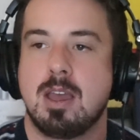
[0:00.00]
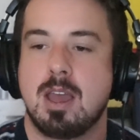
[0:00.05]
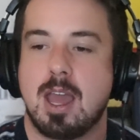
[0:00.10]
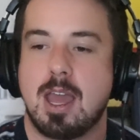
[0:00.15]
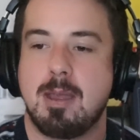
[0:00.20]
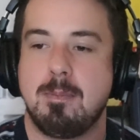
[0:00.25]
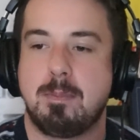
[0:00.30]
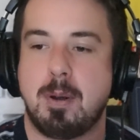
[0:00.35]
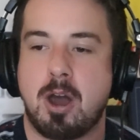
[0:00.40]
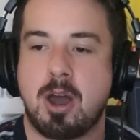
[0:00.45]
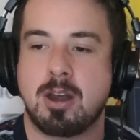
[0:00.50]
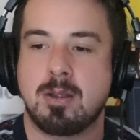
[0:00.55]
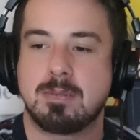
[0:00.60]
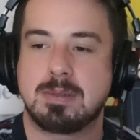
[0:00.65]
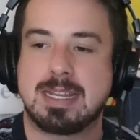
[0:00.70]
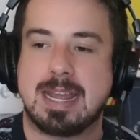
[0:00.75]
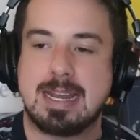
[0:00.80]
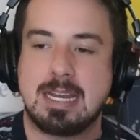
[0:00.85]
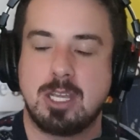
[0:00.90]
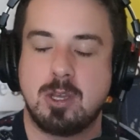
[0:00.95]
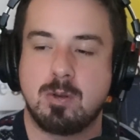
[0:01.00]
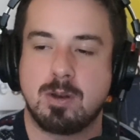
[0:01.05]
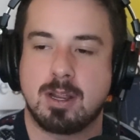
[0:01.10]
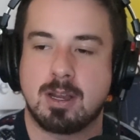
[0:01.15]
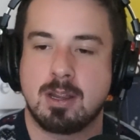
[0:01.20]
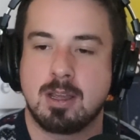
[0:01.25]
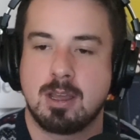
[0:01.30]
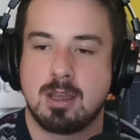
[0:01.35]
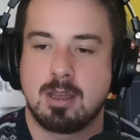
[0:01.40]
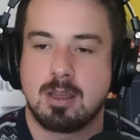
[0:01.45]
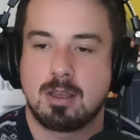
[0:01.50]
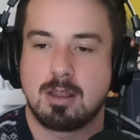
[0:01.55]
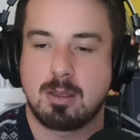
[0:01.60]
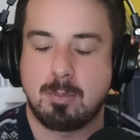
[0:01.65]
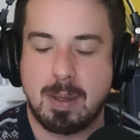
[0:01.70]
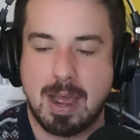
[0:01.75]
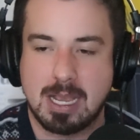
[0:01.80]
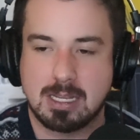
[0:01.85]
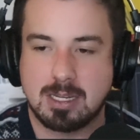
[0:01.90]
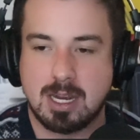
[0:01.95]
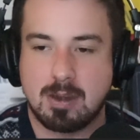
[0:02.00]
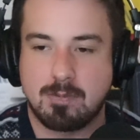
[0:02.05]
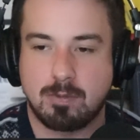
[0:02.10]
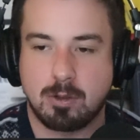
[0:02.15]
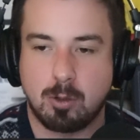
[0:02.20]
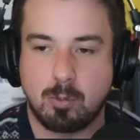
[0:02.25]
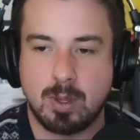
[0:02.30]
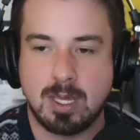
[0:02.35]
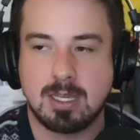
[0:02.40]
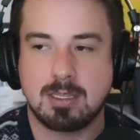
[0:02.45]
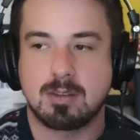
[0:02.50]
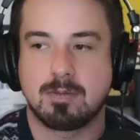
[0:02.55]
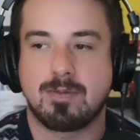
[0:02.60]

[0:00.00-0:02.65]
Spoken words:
a bottom 10 unit the past handful of weeks.